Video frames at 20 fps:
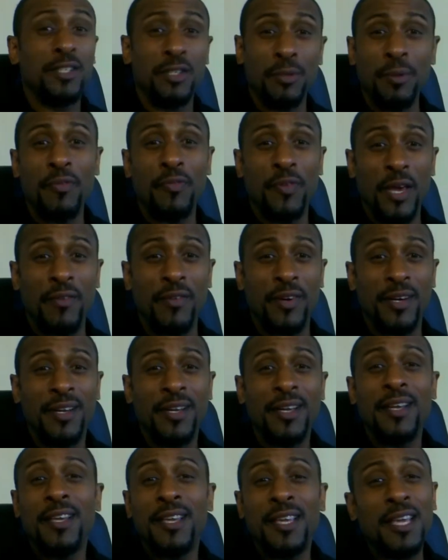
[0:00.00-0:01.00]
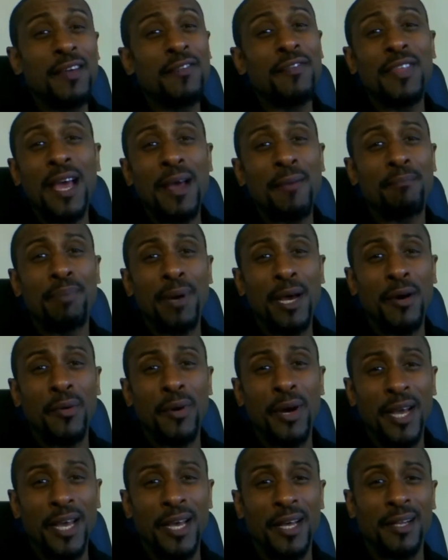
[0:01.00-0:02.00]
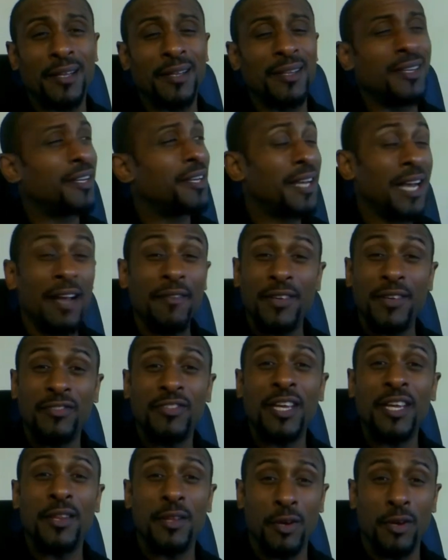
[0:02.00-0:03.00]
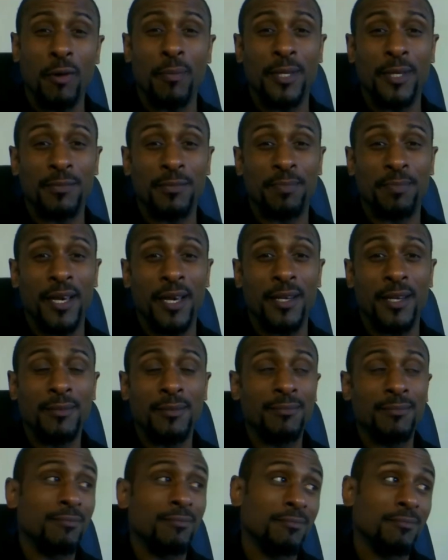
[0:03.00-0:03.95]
And do me a favour, give that bell hell. Have your say in the comments, Bay.